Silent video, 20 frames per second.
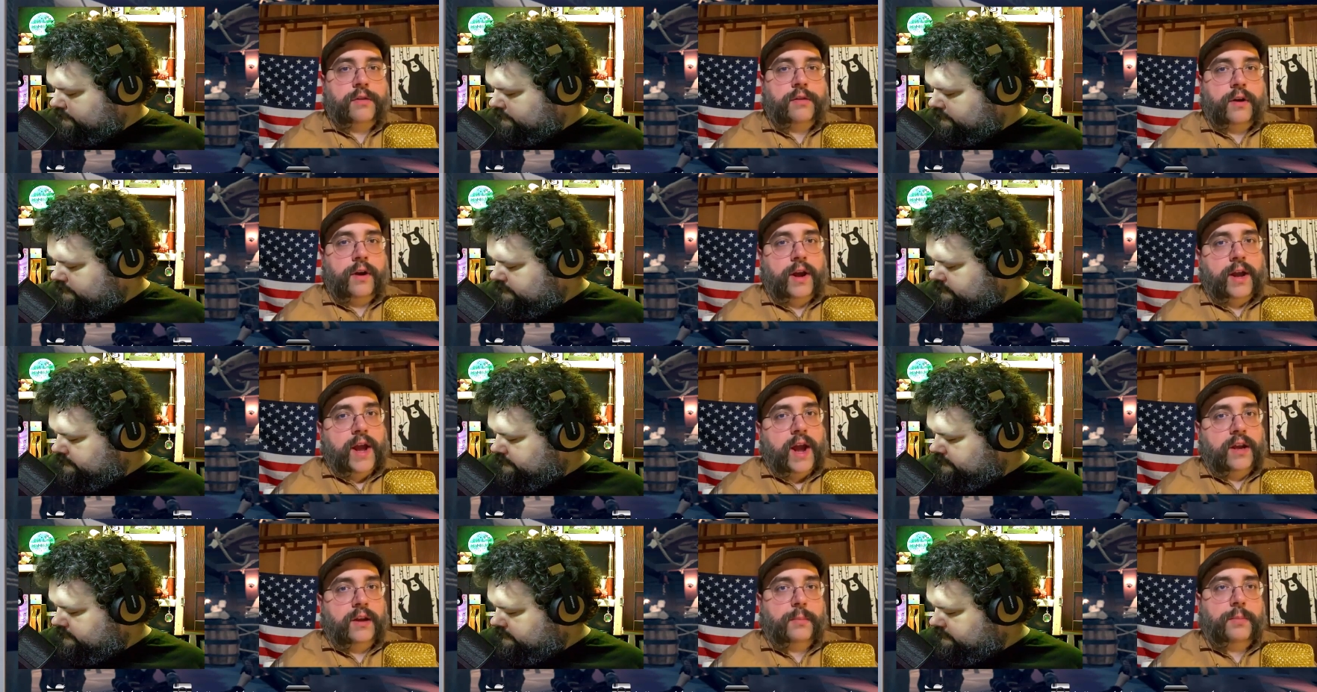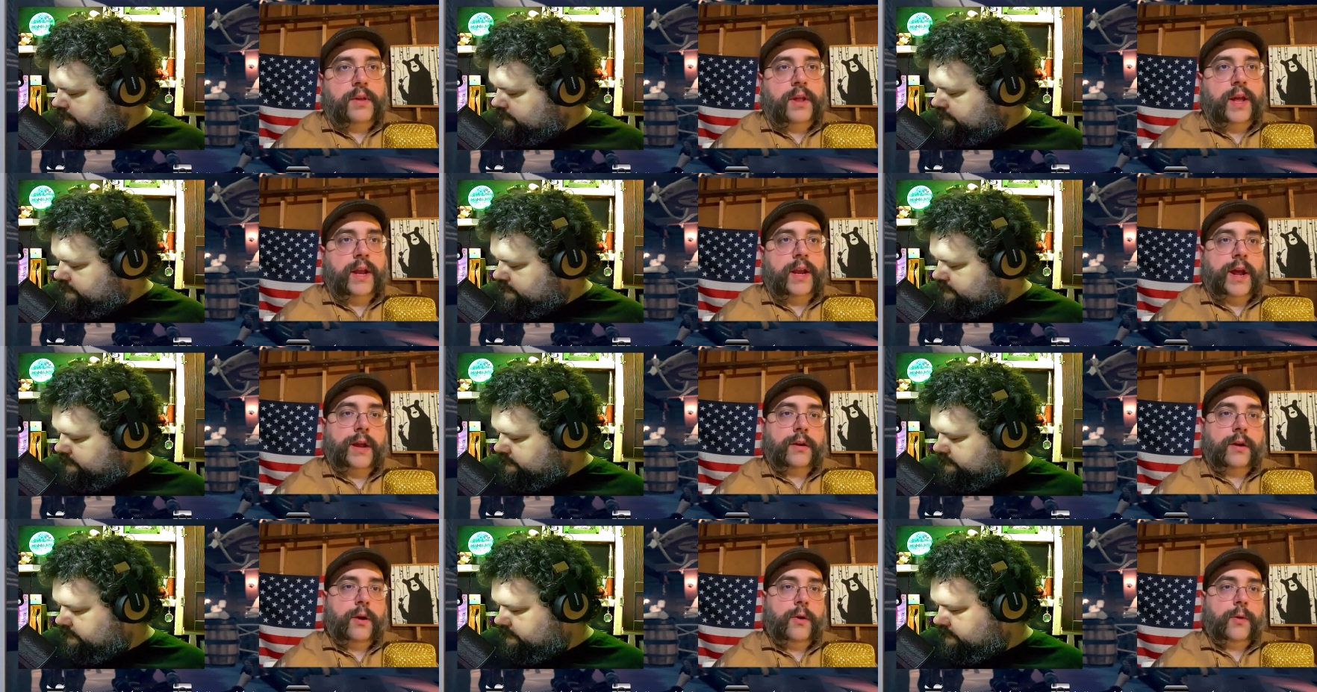Speaker 1: I kind of plan on
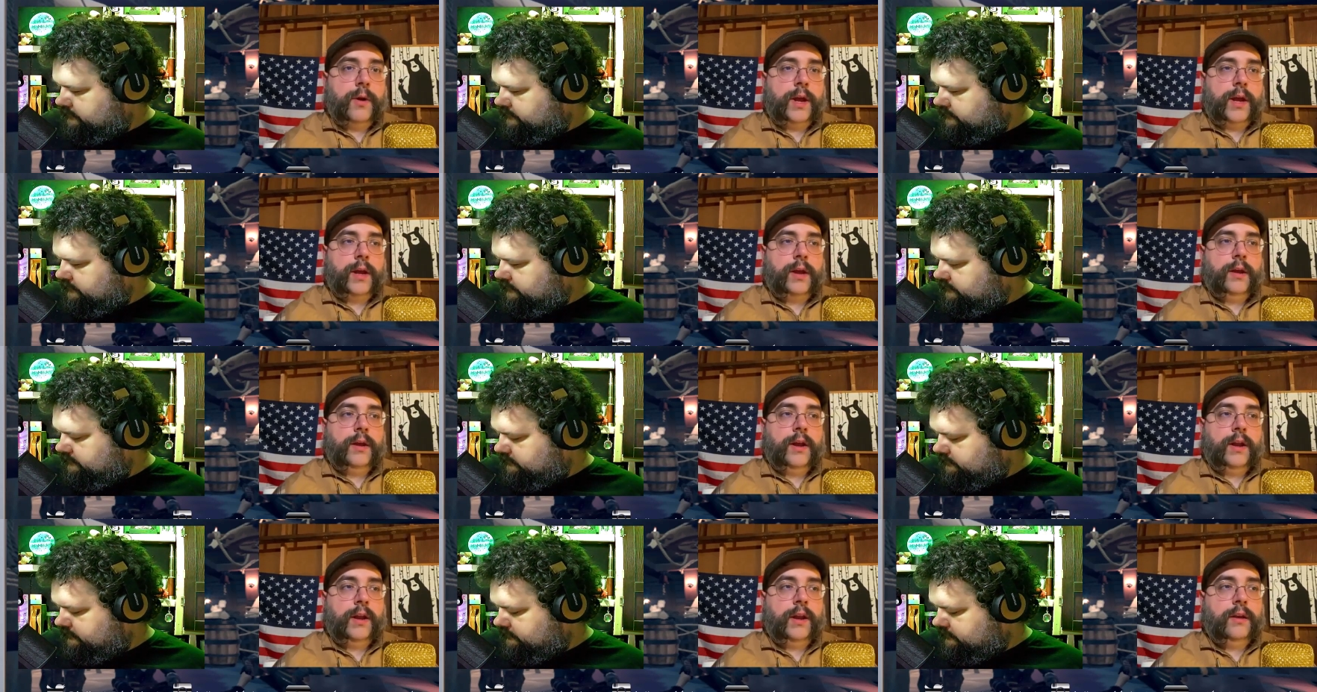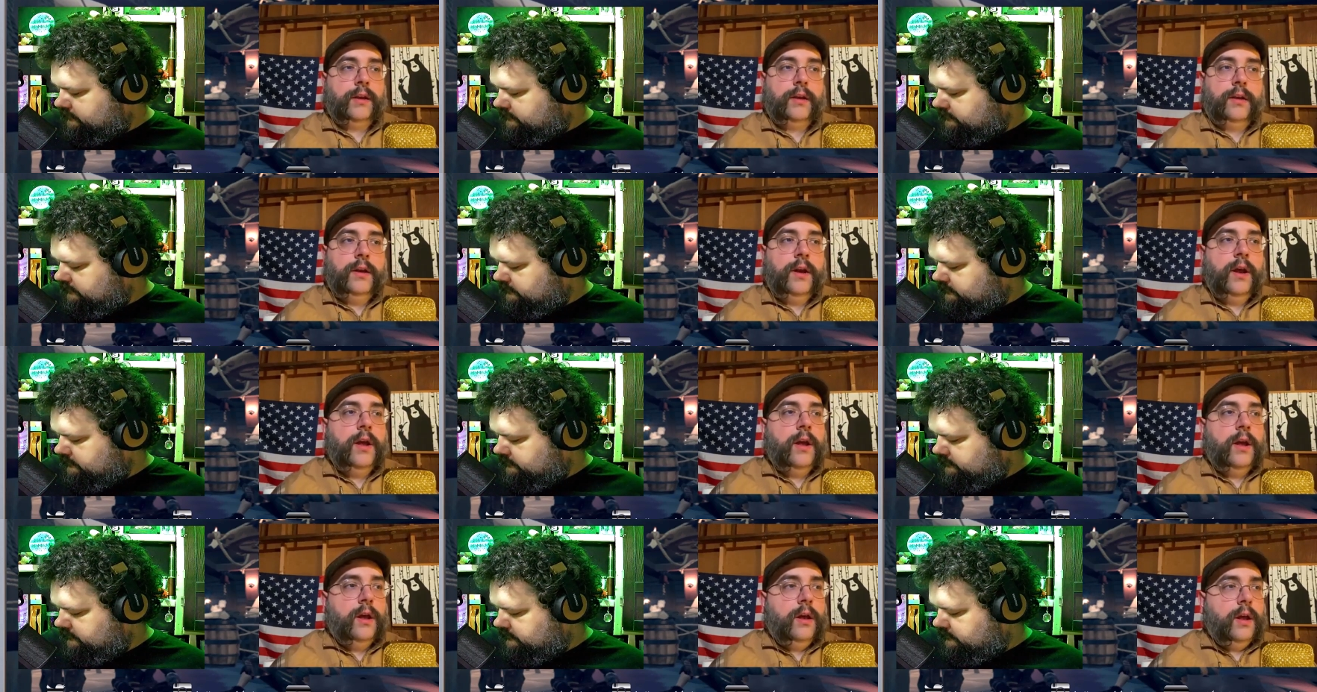owning. And
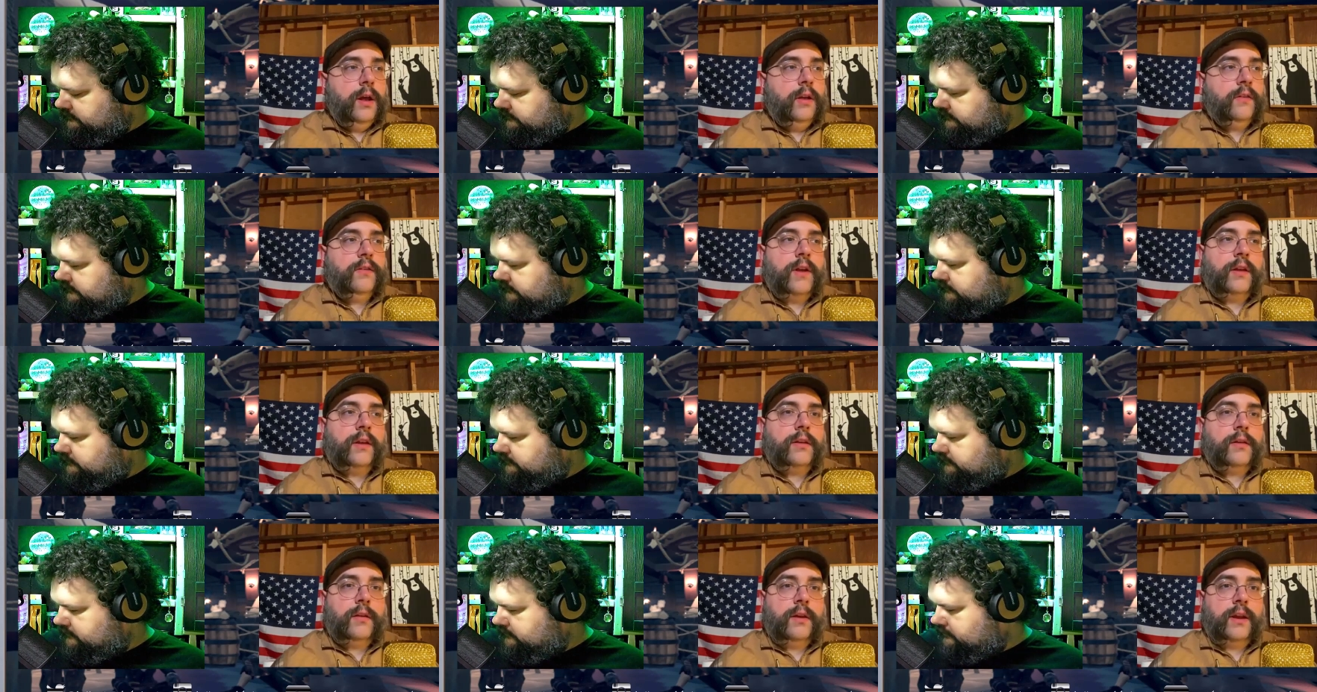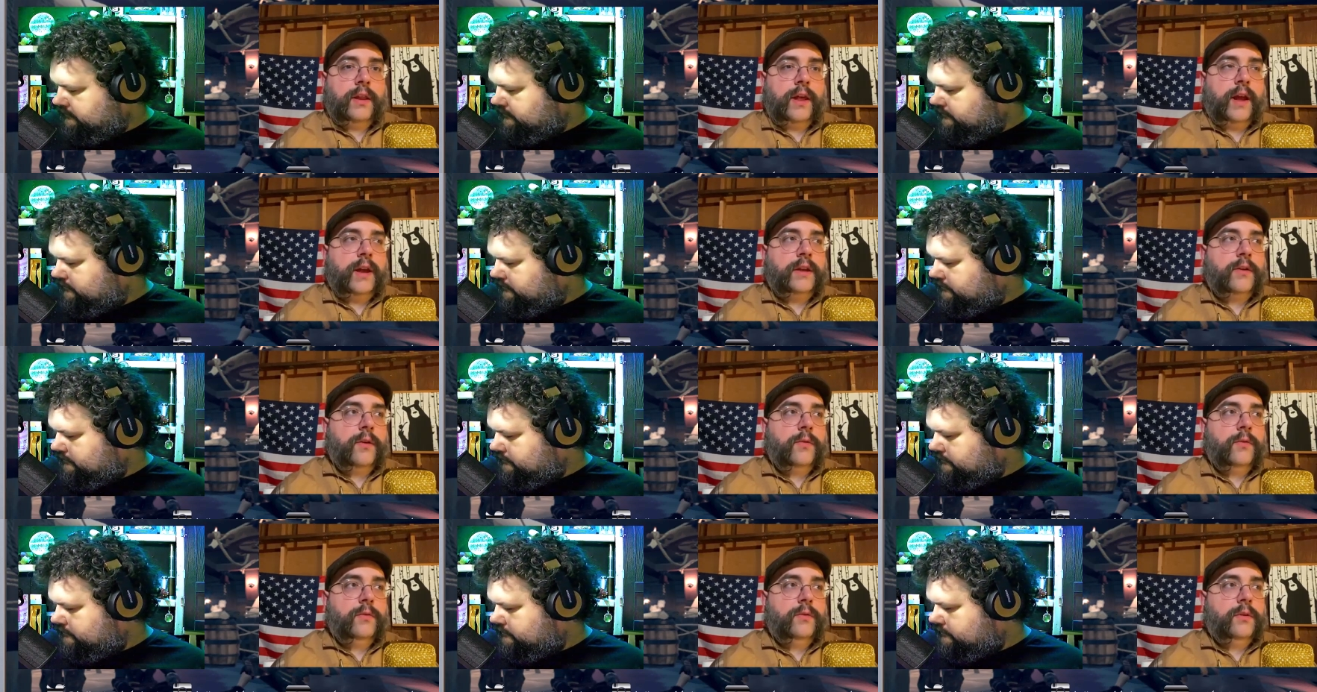it's not that I don't,
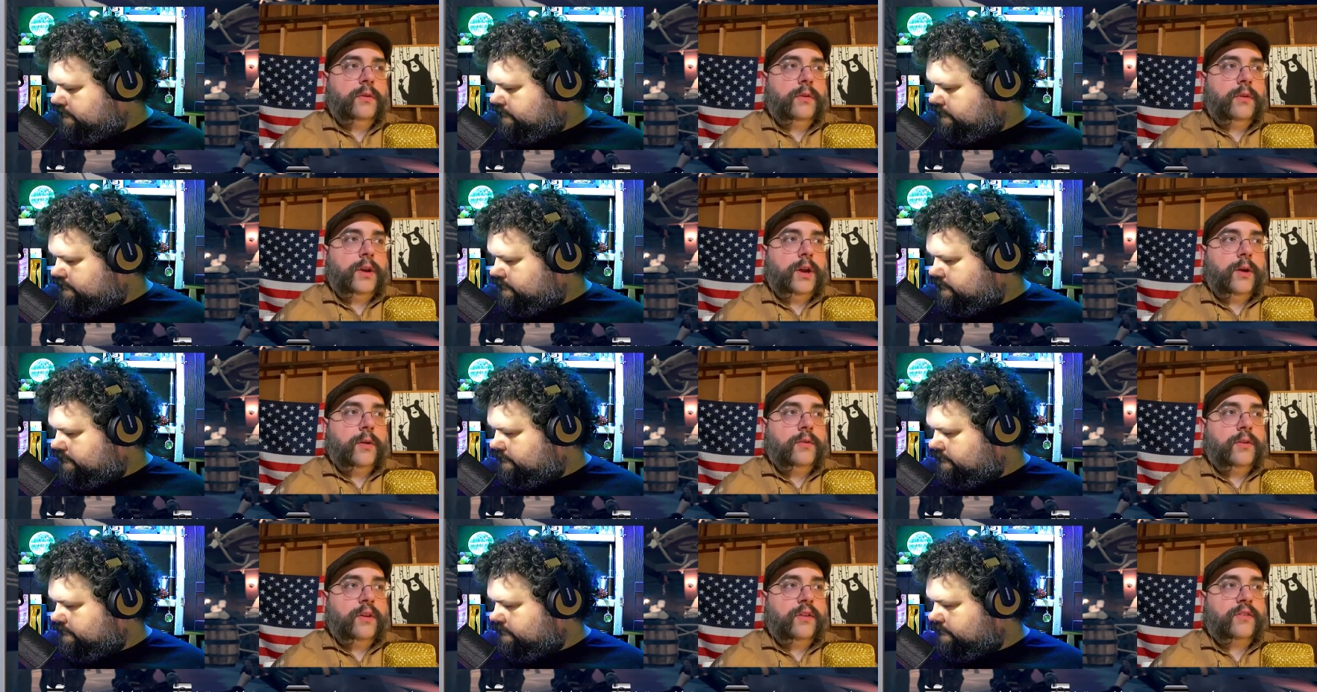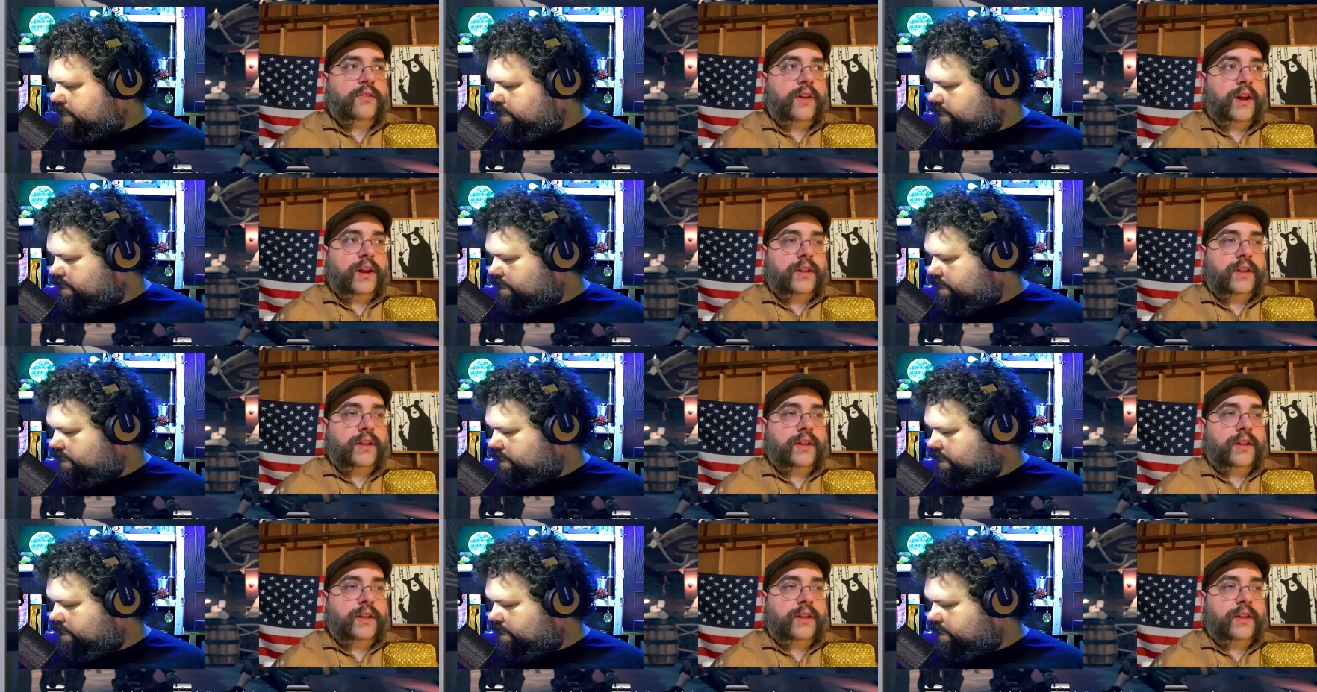you know, dislike the